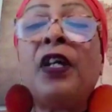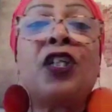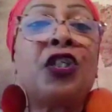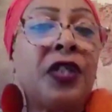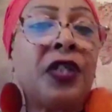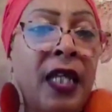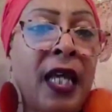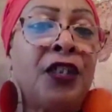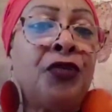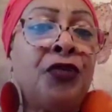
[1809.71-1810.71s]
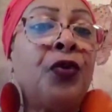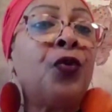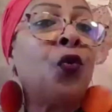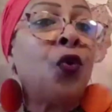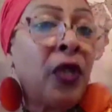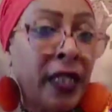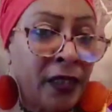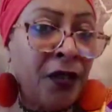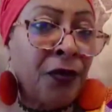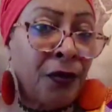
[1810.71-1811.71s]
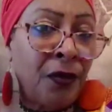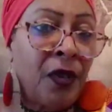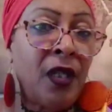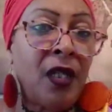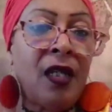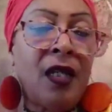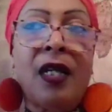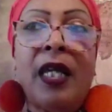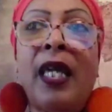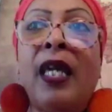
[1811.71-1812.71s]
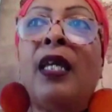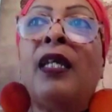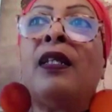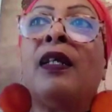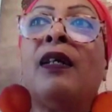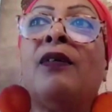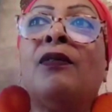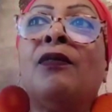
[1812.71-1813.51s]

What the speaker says: functioning as you would want it to. And